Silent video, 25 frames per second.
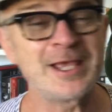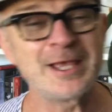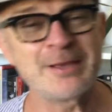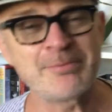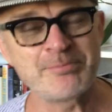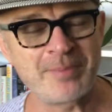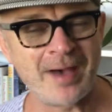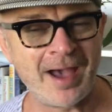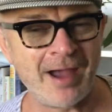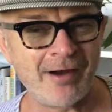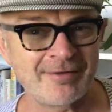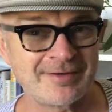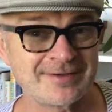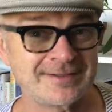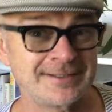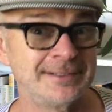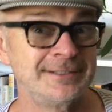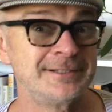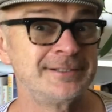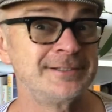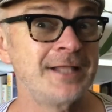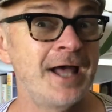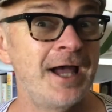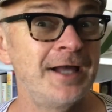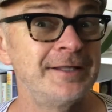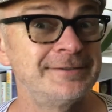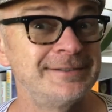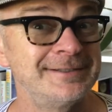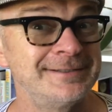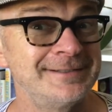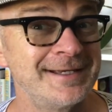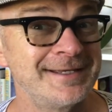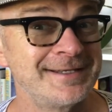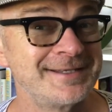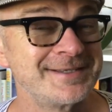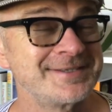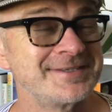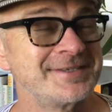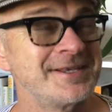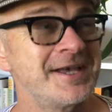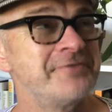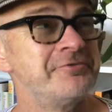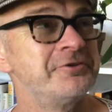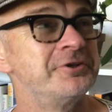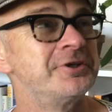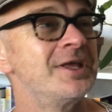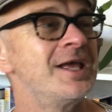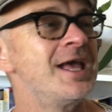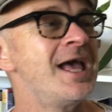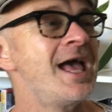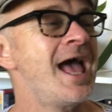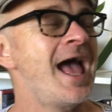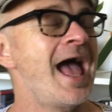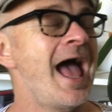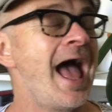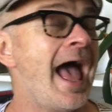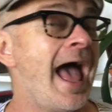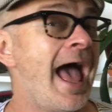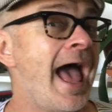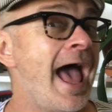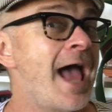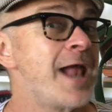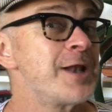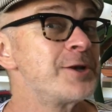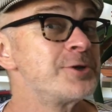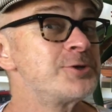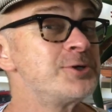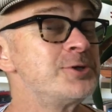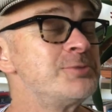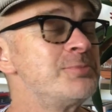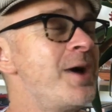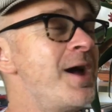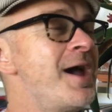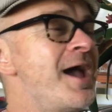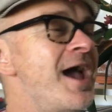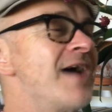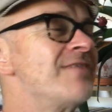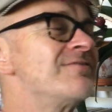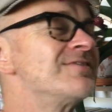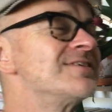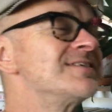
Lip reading: in Paris in 1987, and you might have a